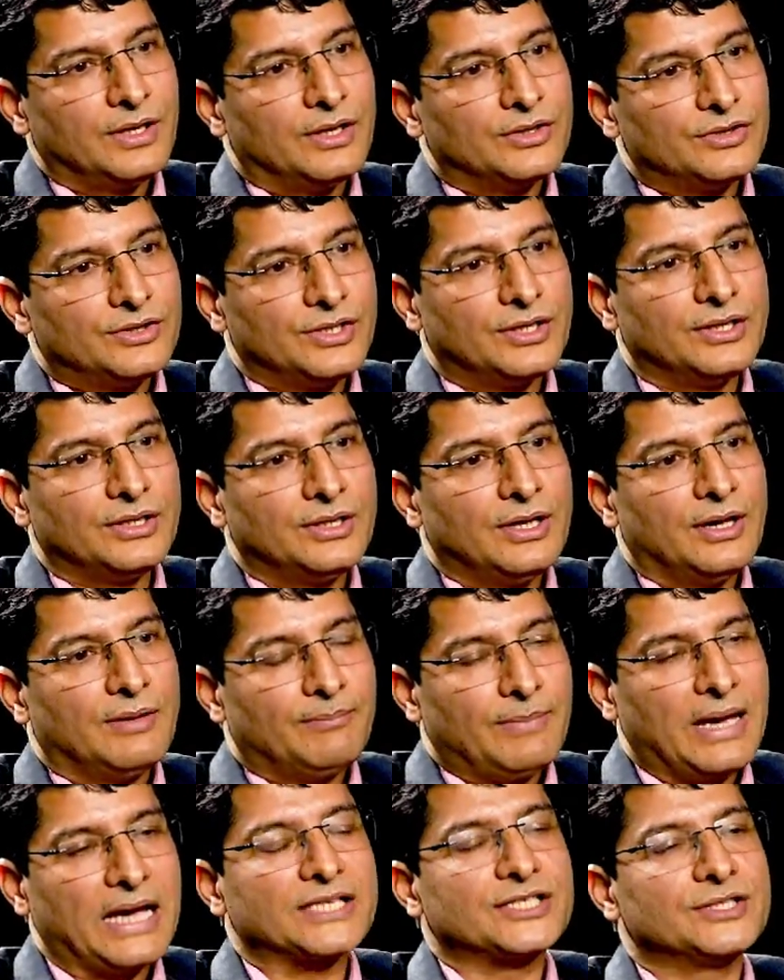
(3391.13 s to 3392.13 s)
the
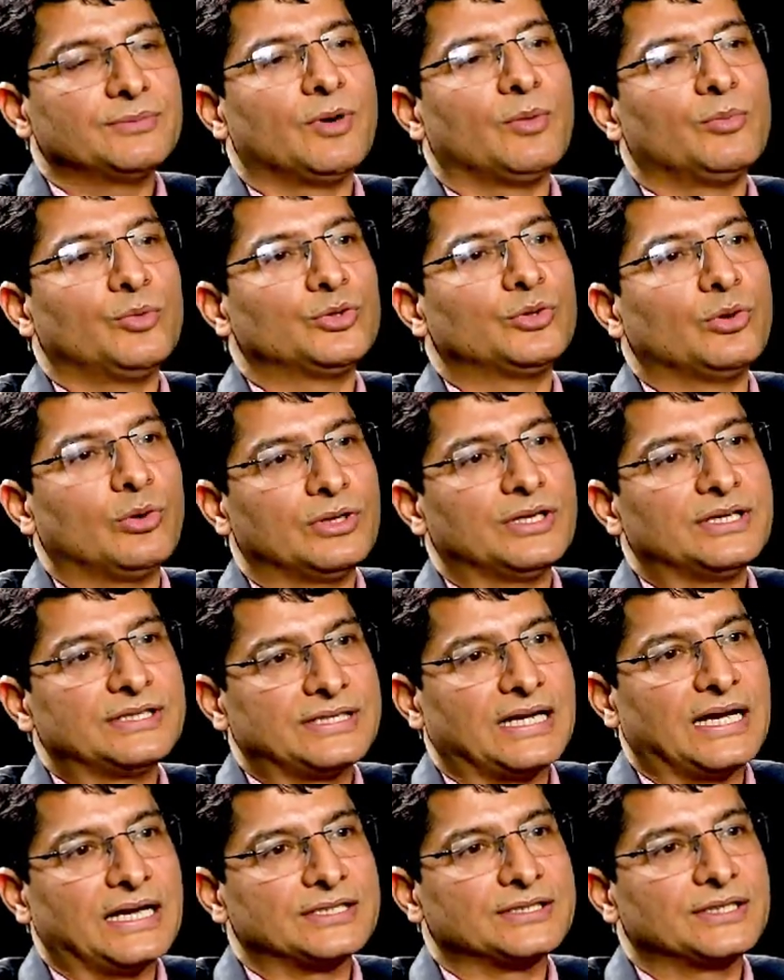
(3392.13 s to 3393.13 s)
maximum withholding
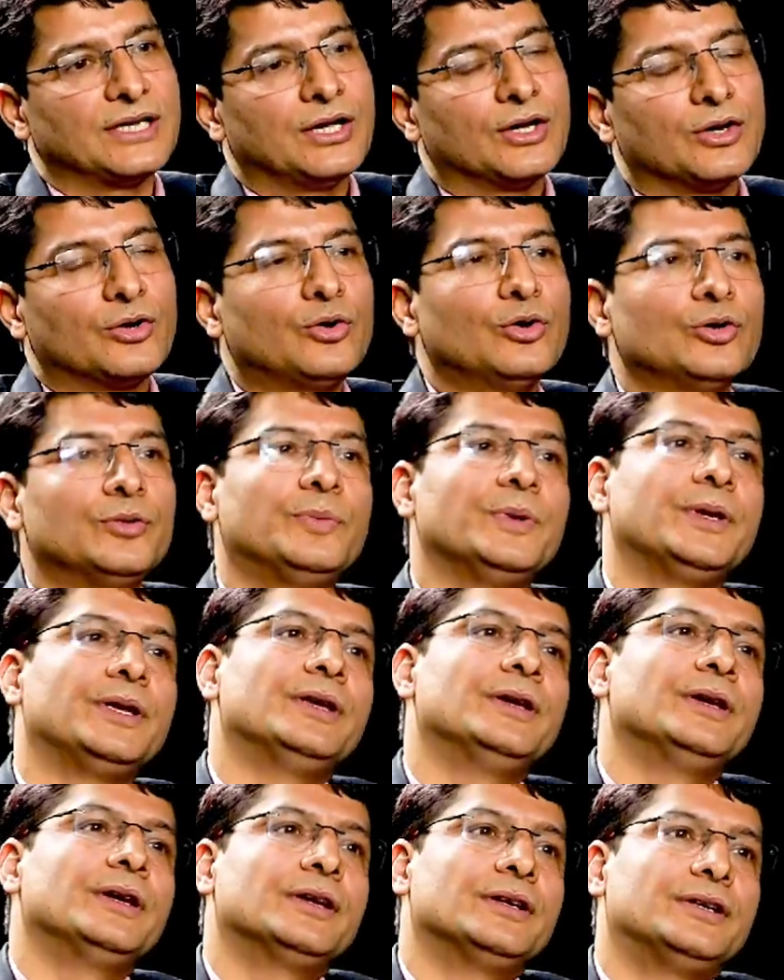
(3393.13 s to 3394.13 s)
tax could
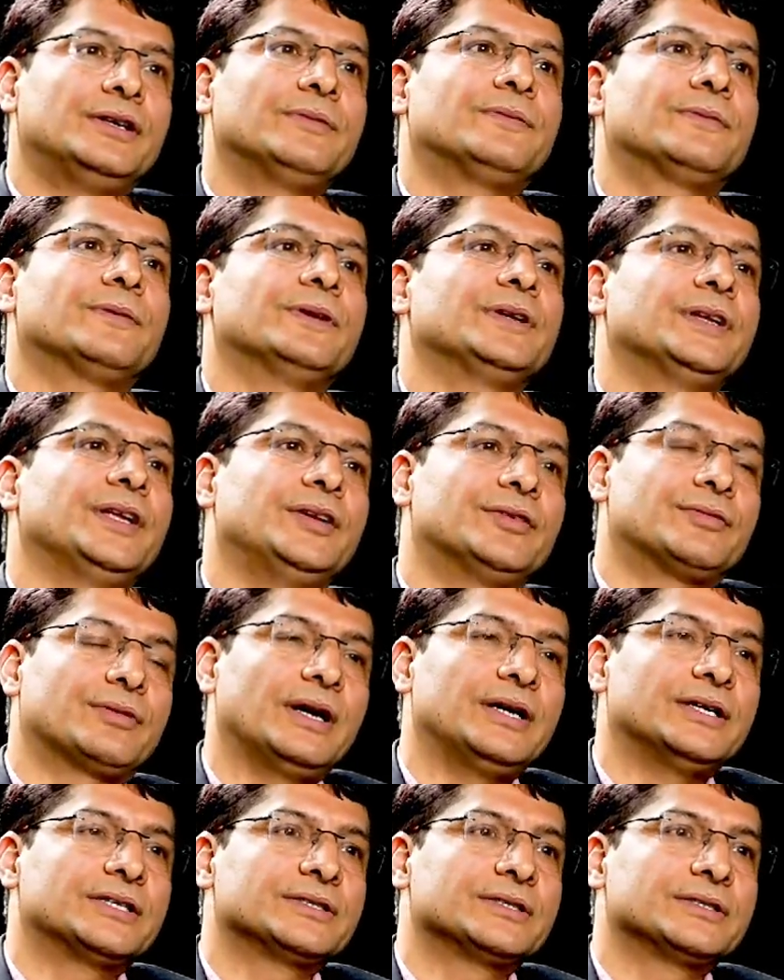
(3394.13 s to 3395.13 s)
be different in
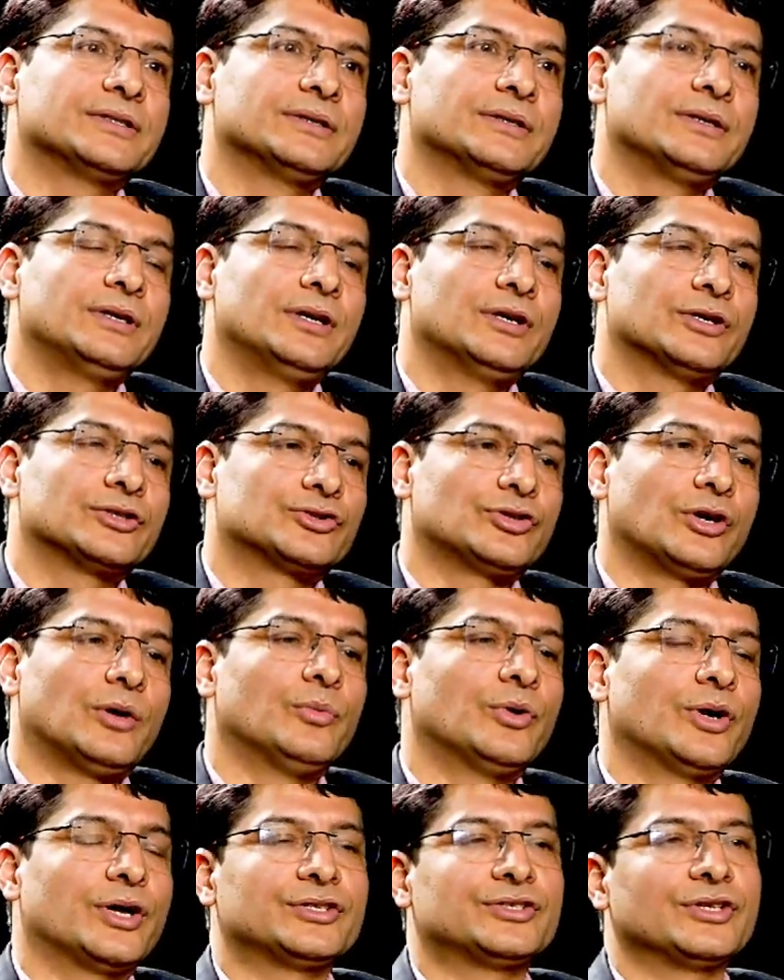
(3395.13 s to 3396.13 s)
rates,
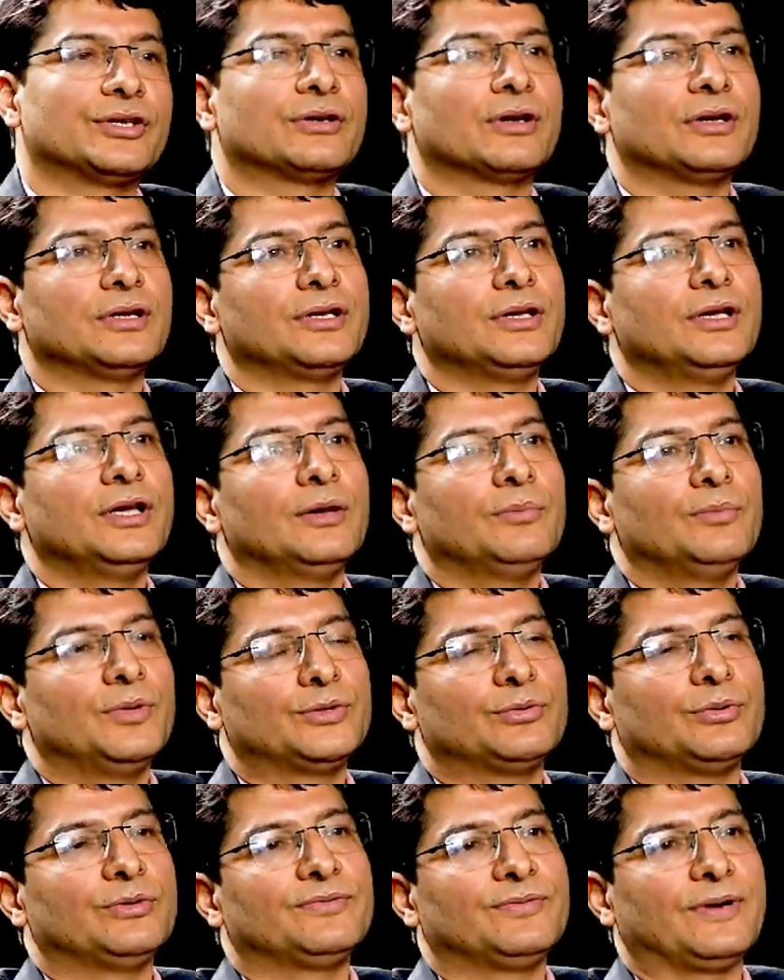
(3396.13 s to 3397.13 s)
somewhere generally
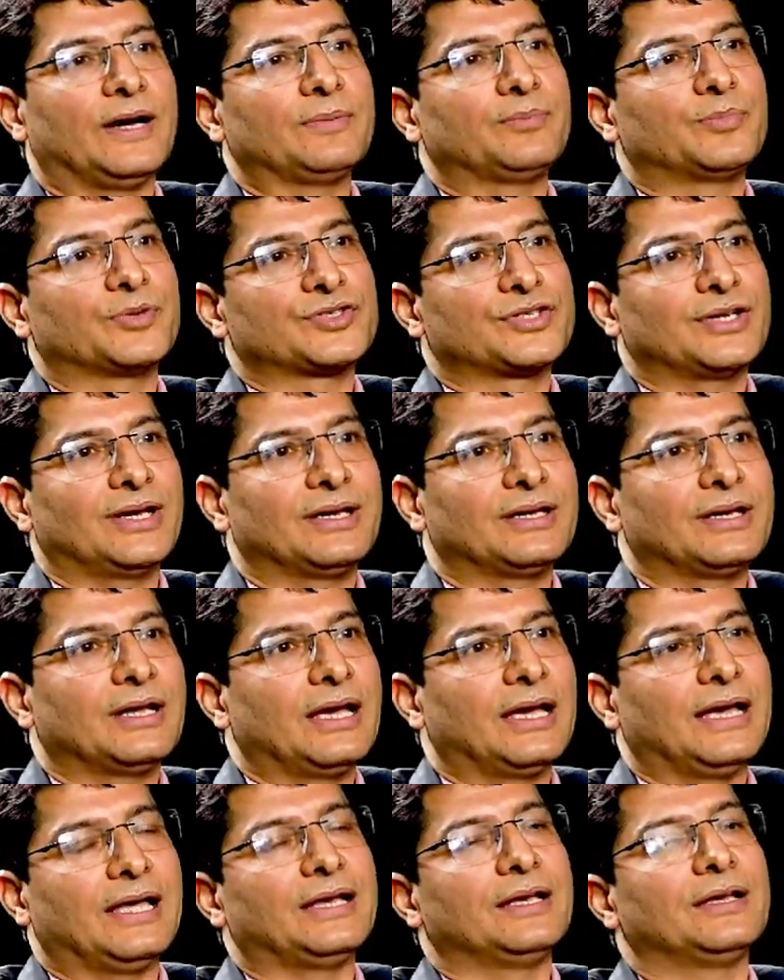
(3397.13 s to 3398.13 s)
between 5%
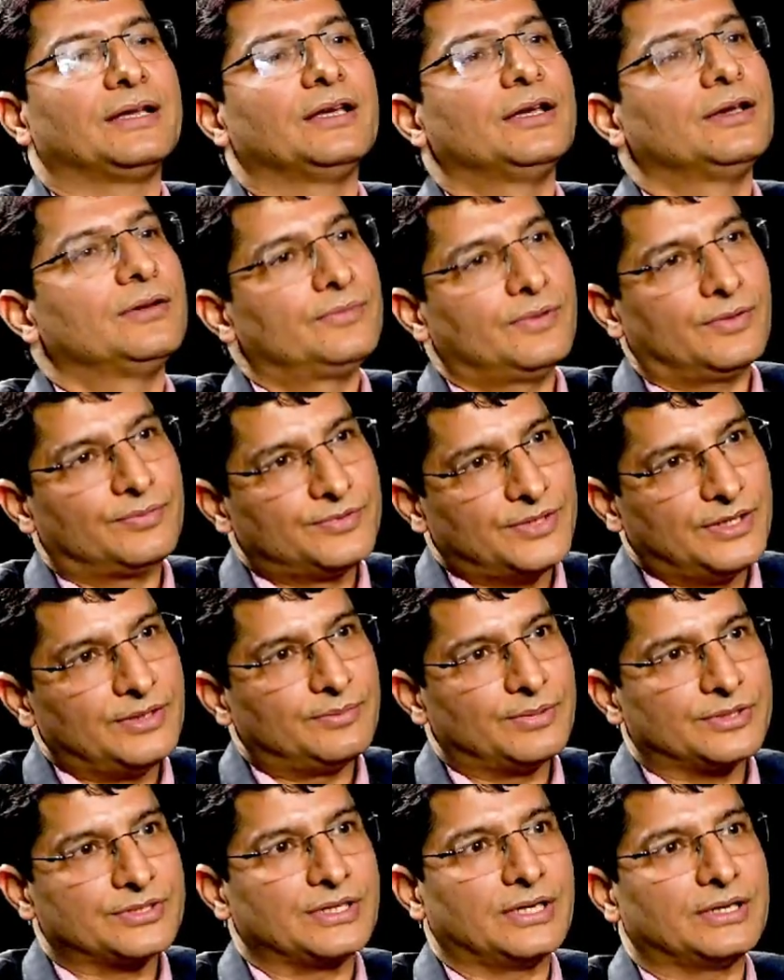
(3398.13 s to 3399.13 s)
and
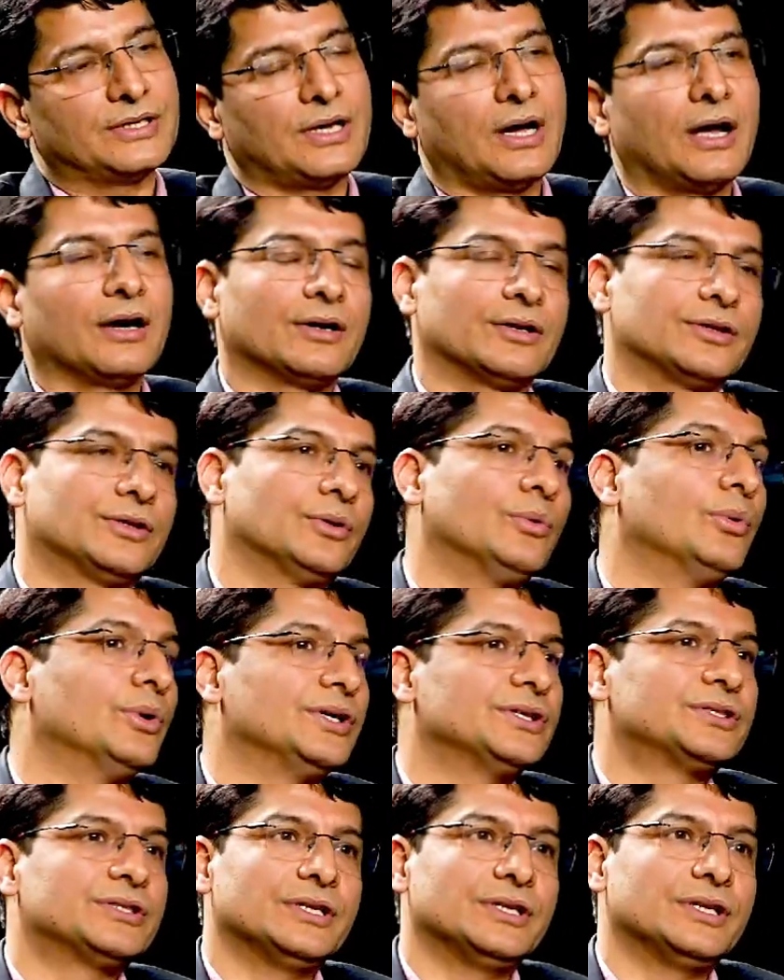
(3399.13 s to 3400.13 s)
15% under the
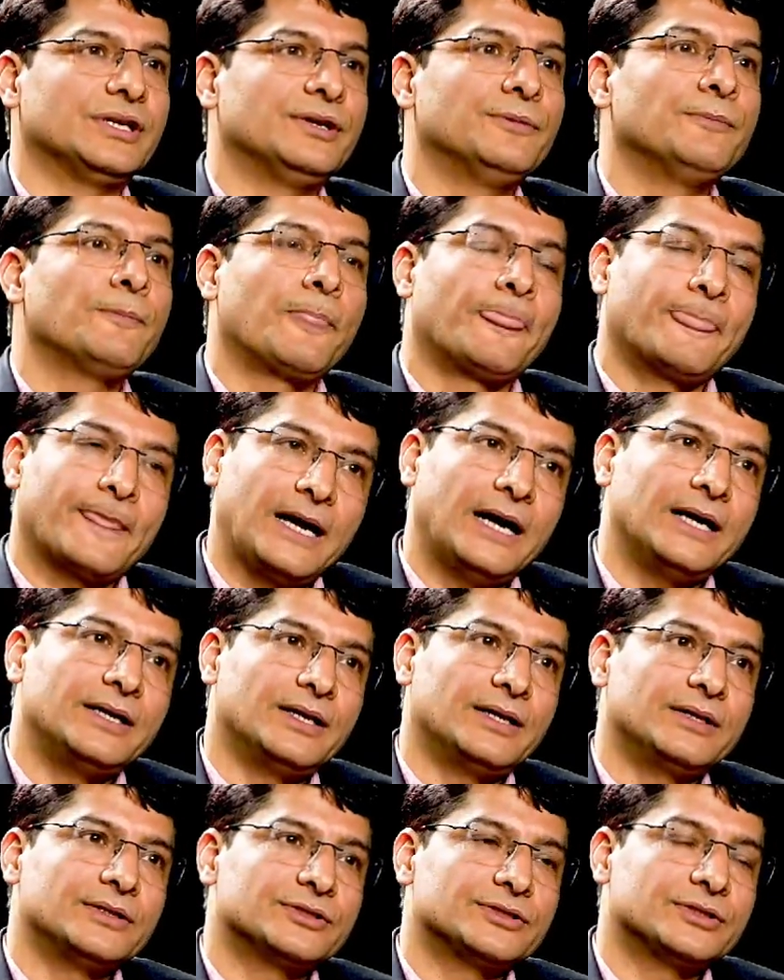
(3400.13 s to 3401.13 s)
OECD
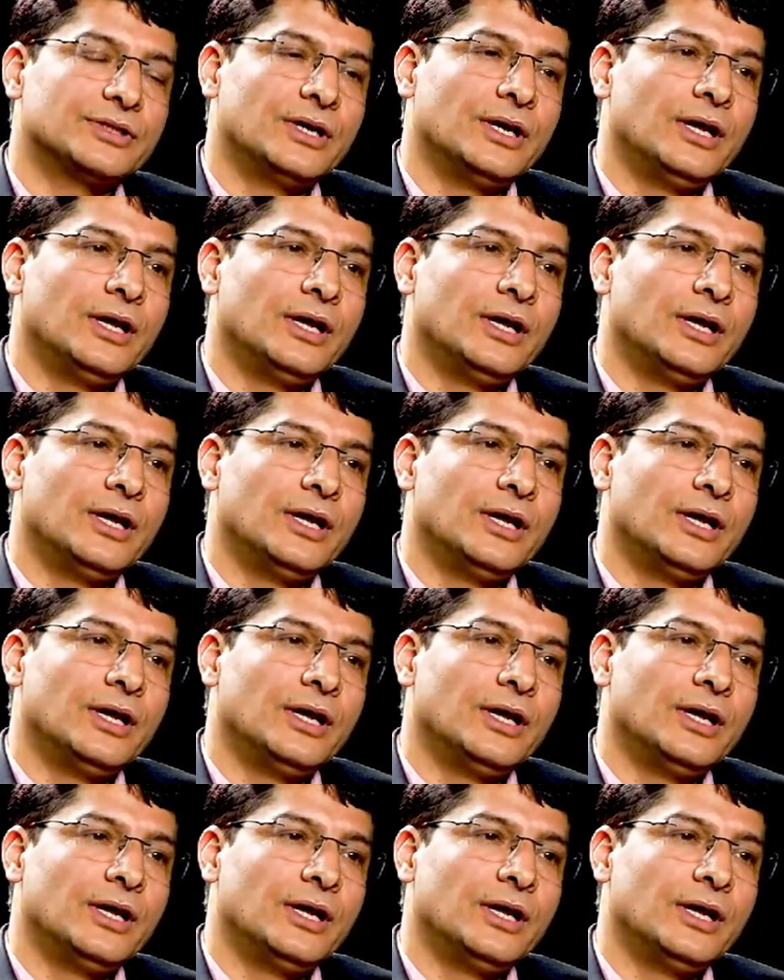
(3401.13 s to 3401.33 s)
guidance.